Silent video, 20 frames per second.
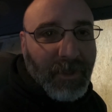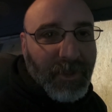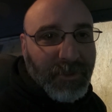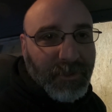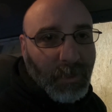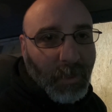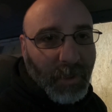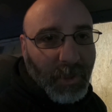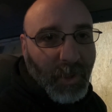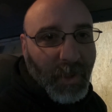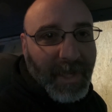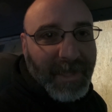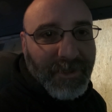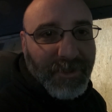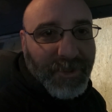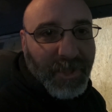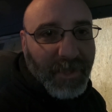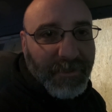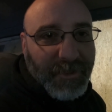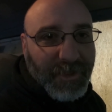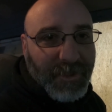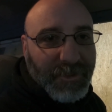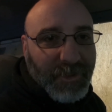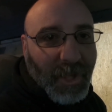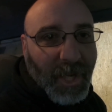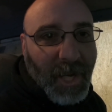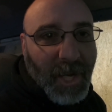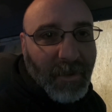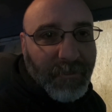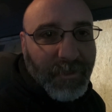So we'll go ahead and shut this
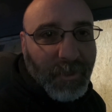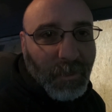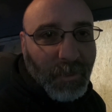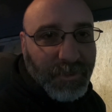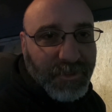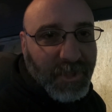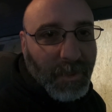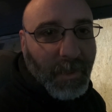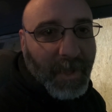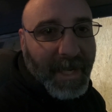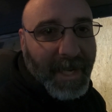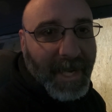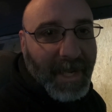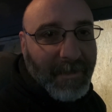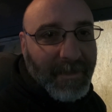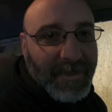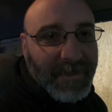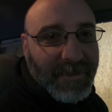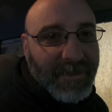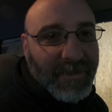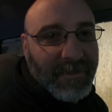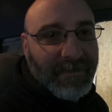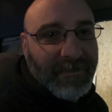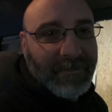off and we'll see what happens.